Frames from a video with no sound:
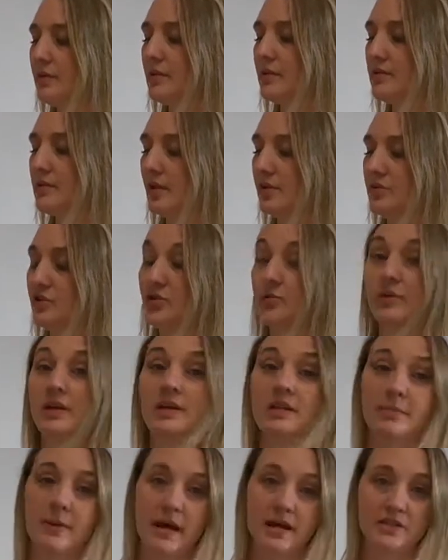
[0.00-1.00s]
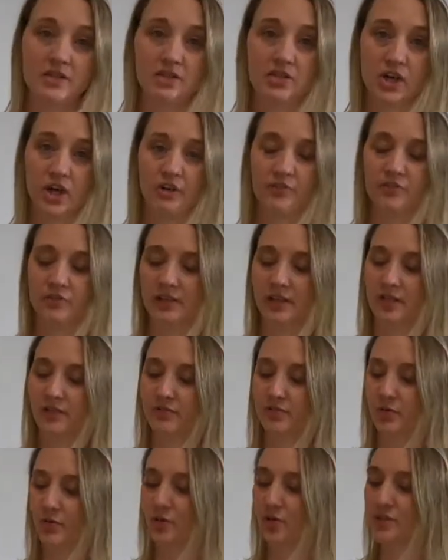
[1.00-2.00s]
tells you to read the passage carefully,
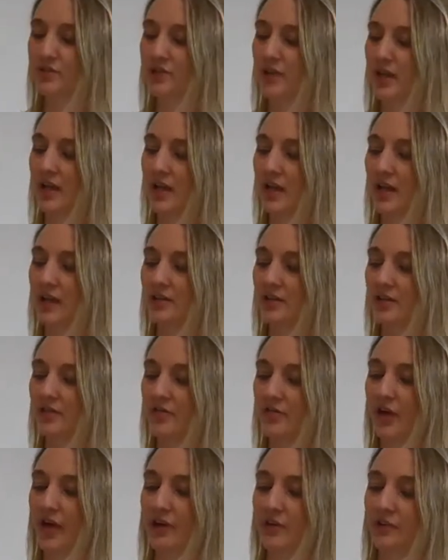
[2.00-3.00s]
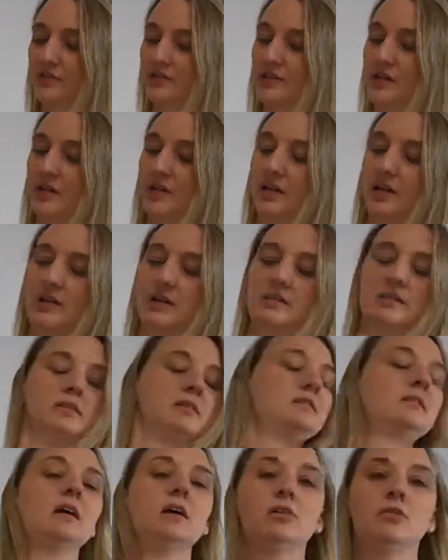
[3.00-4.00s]
of course, and then the final
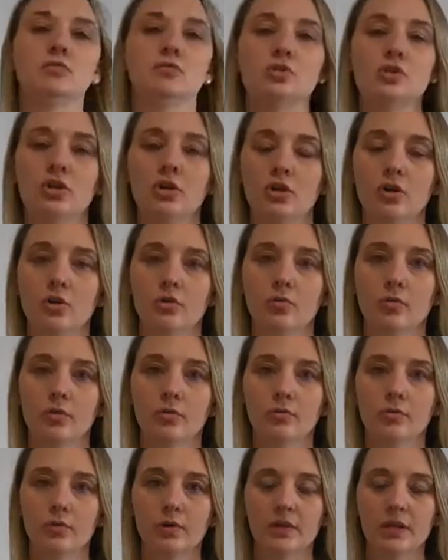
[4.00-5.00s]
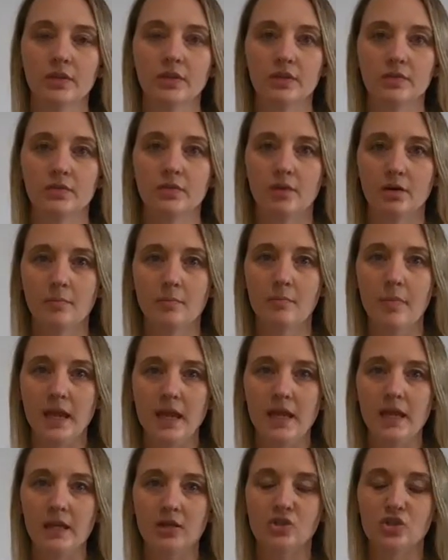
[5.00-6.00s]
sentence tells you really the
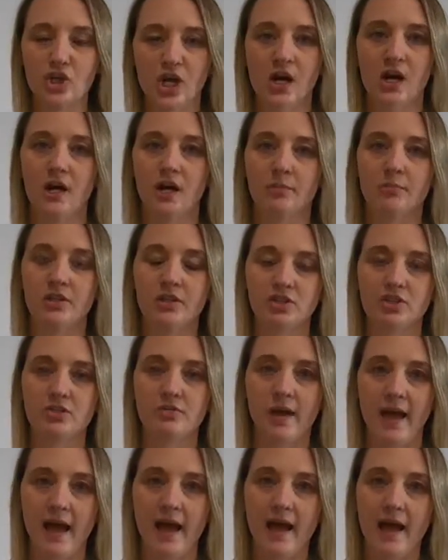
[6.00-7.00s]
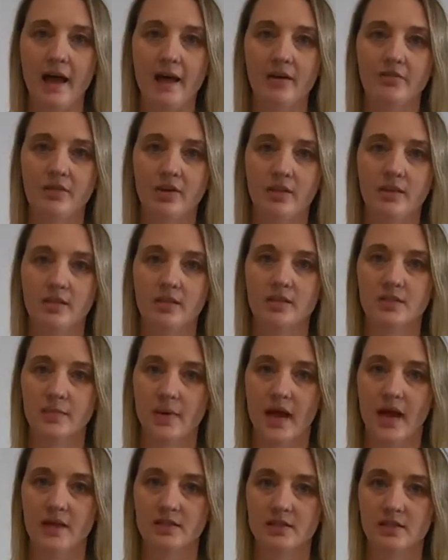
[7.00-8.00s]
main job that you have in this
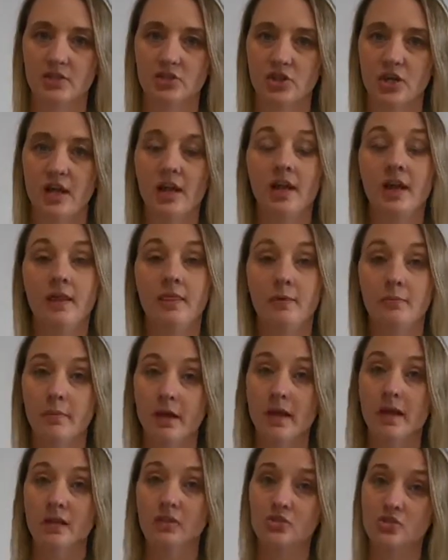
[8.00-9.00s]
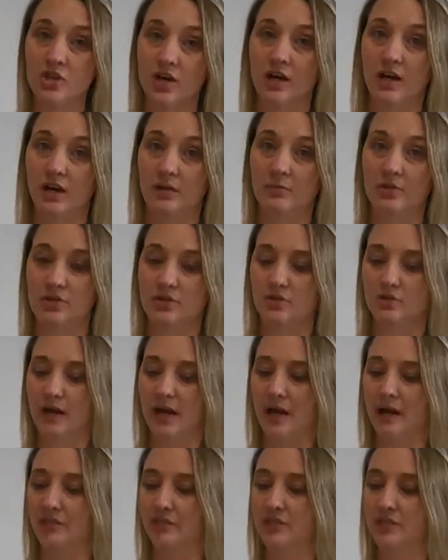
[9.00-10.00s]
passage. And the main job that you
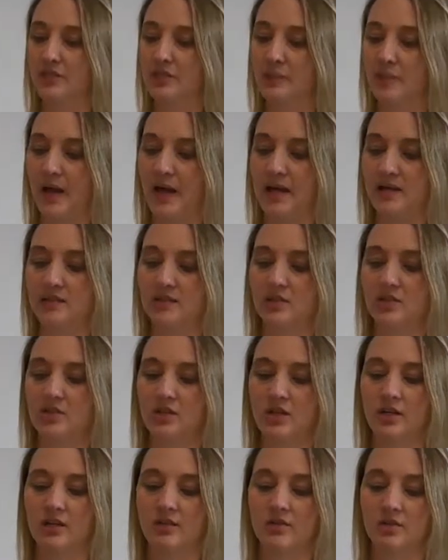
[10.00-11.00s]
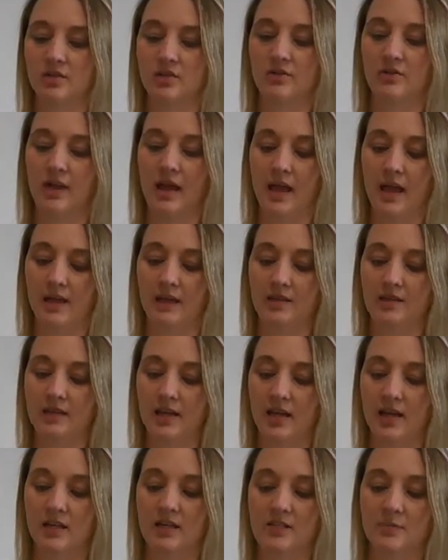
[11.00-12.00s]
have with this passage is to
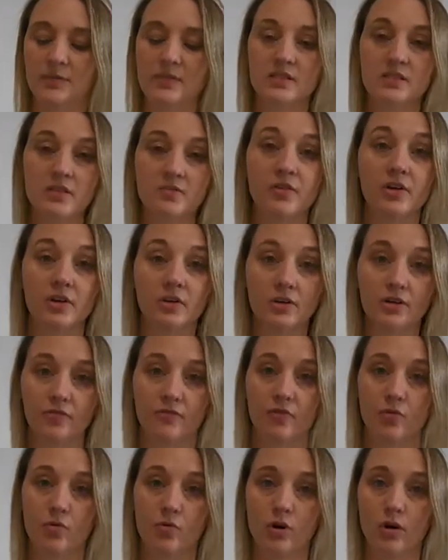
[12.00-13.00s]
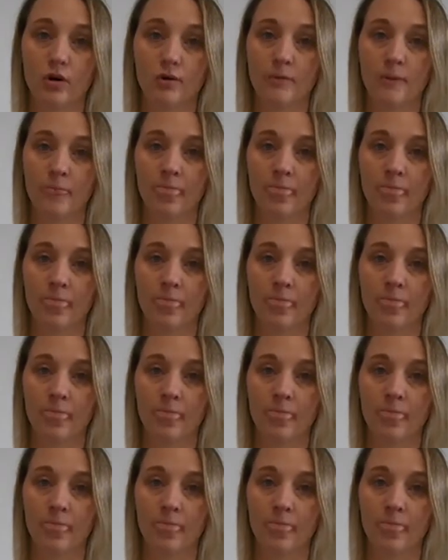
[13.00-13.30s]
annotate specifically for